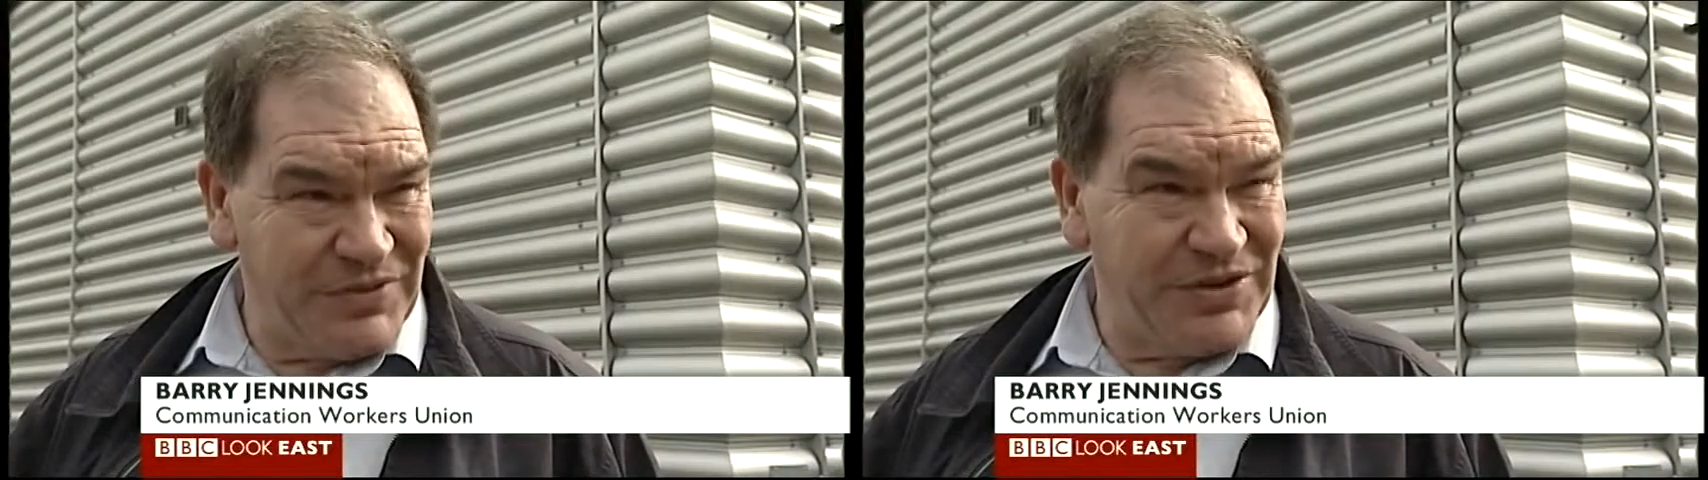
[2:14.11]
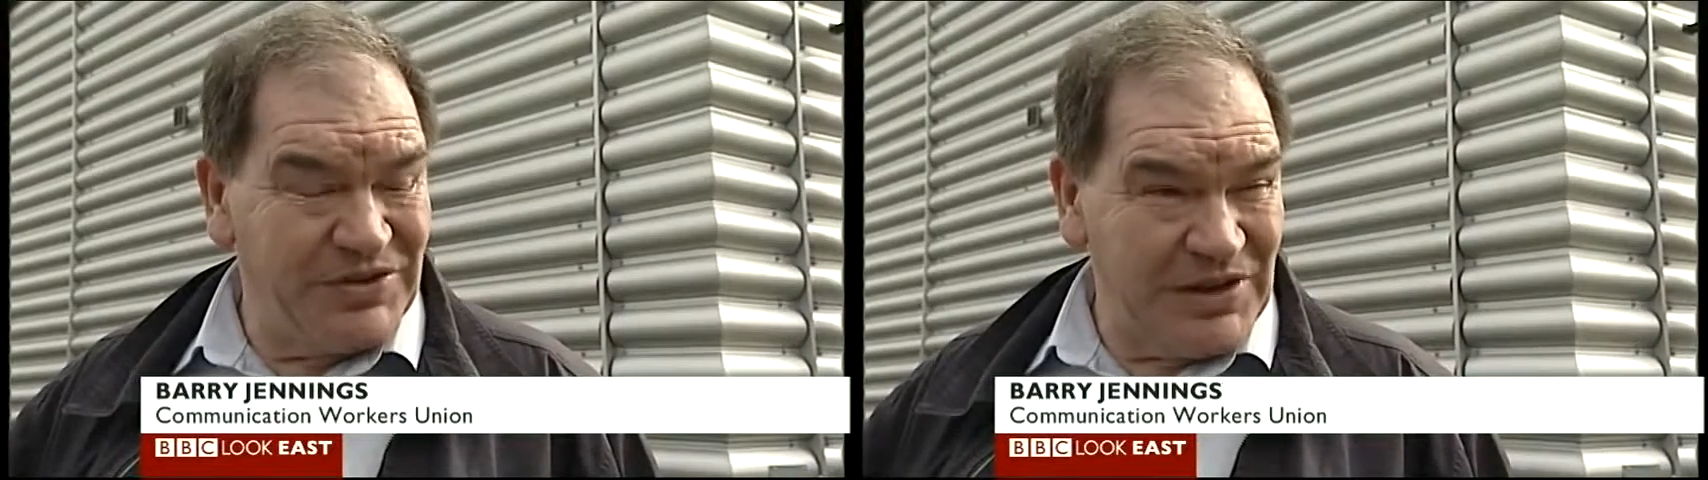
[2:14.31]

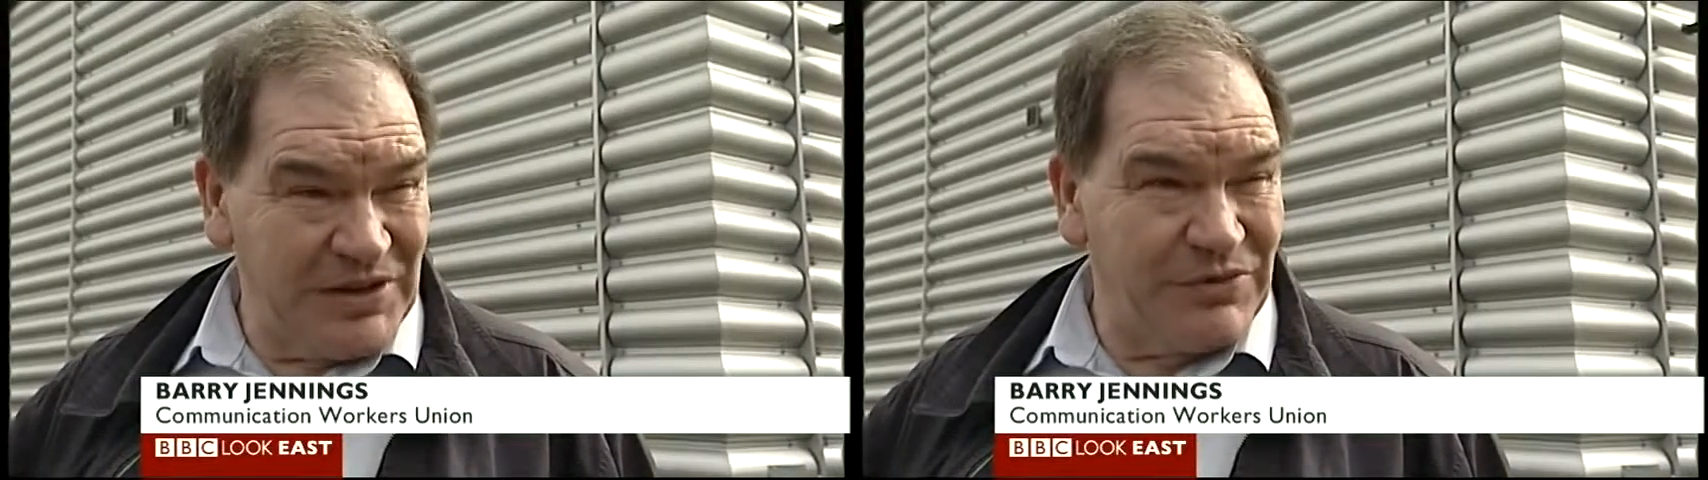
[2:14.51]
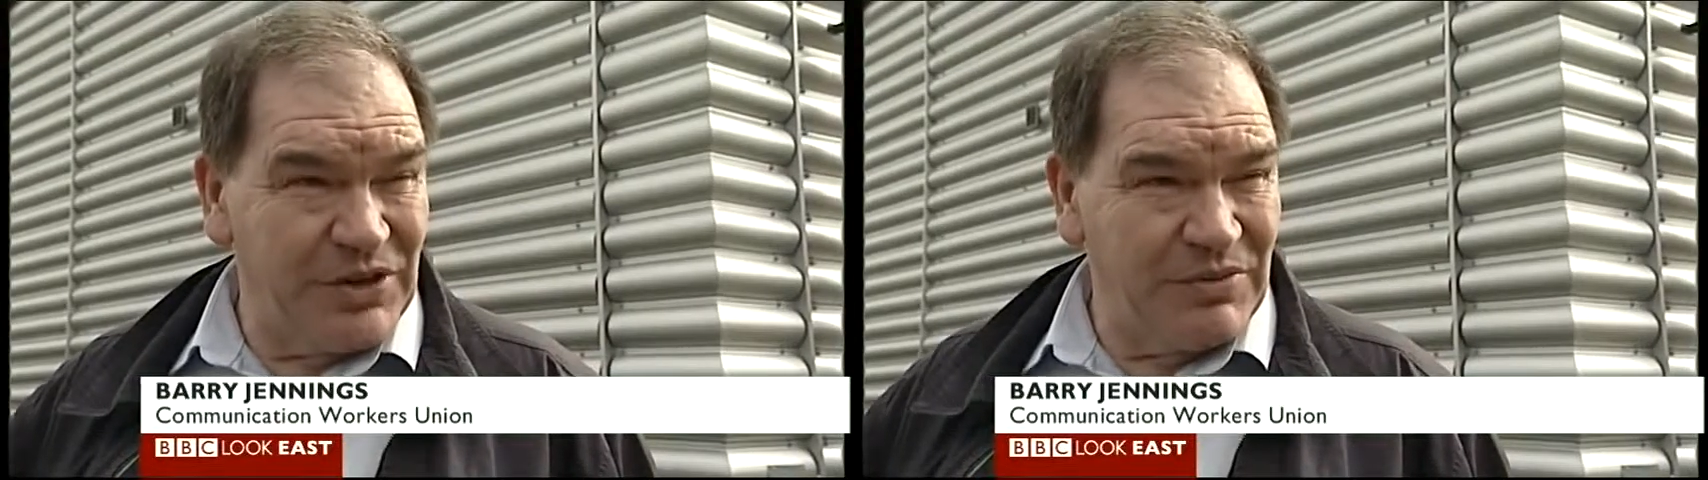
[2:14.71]
of the
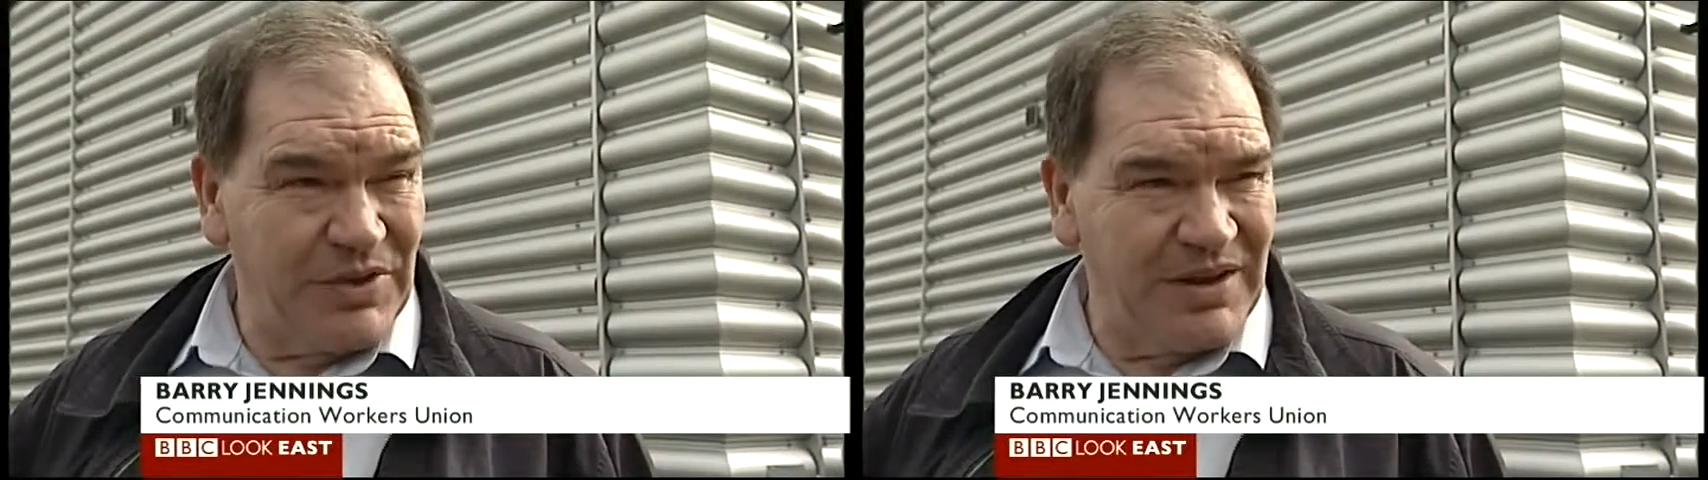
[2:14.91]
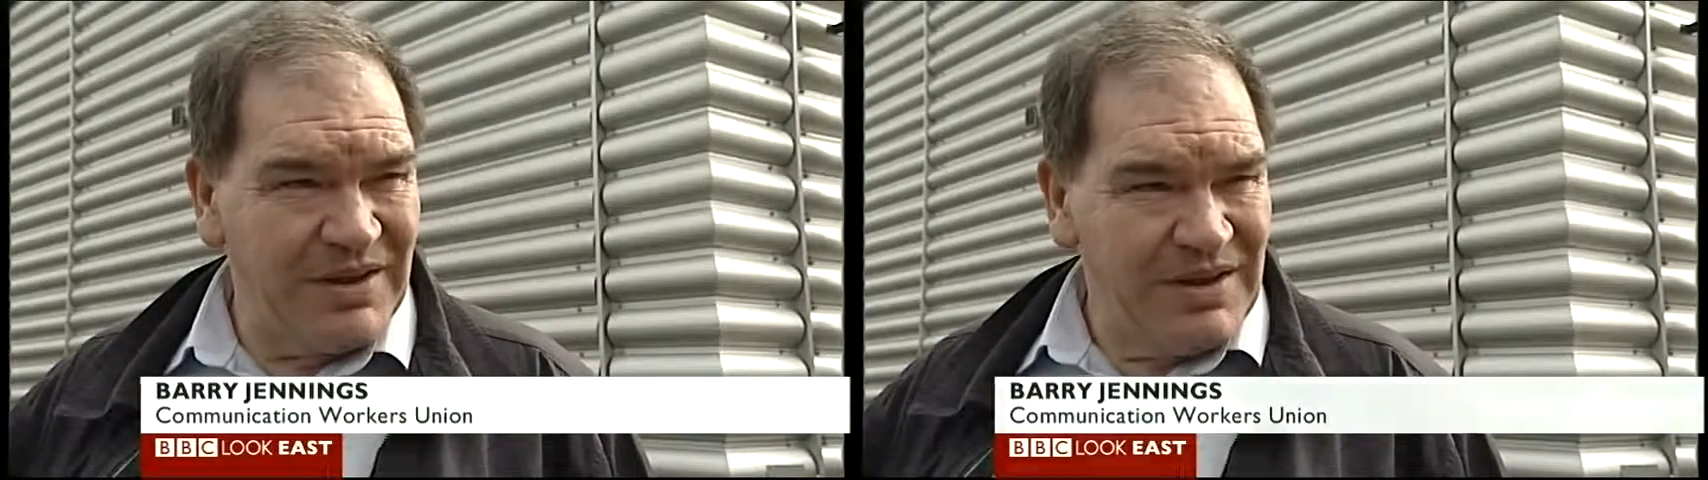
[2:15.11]
delivery
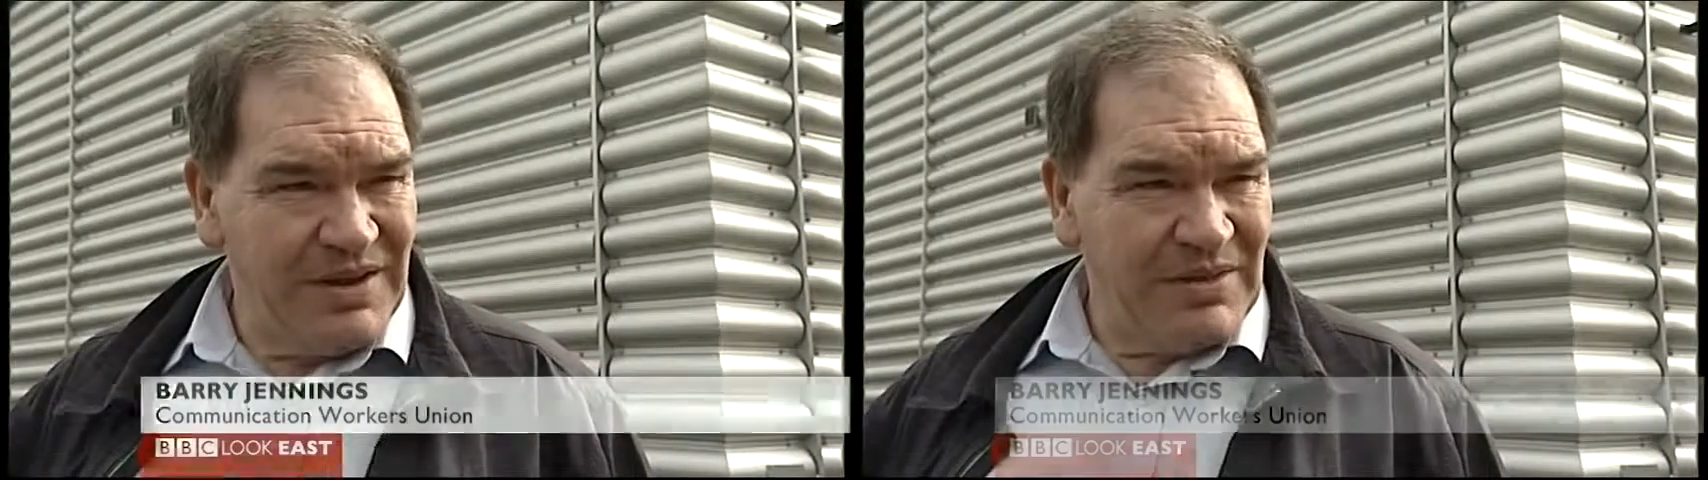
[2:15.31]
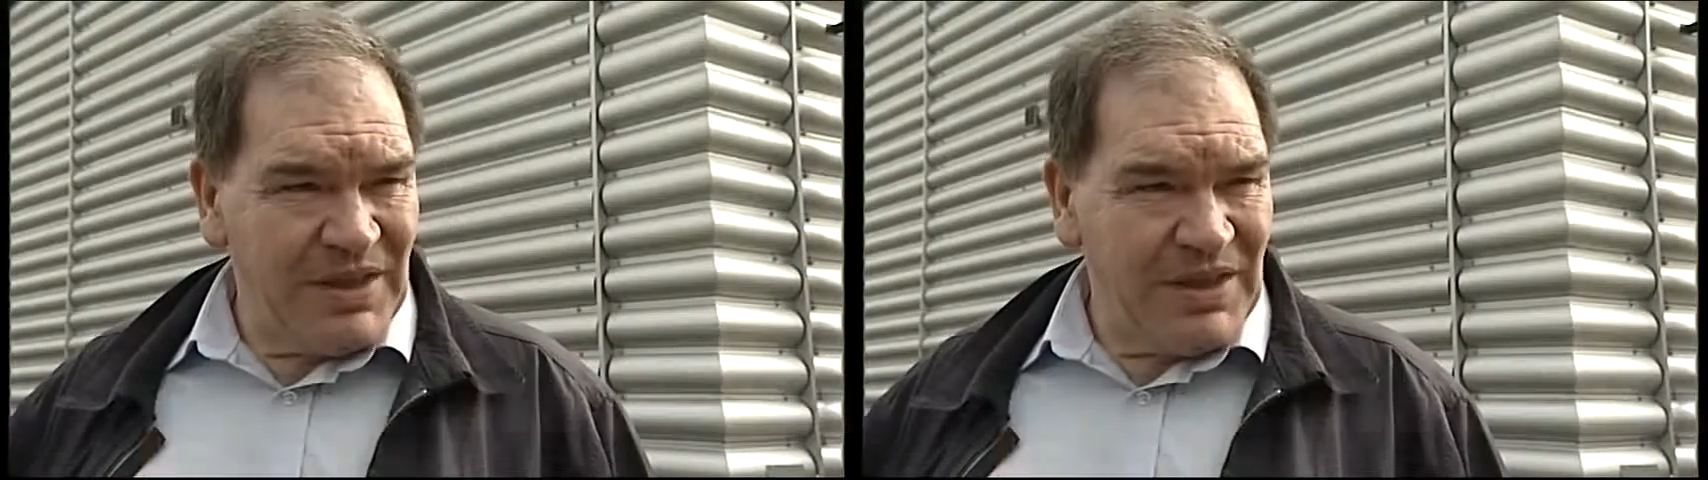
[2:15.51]
unit.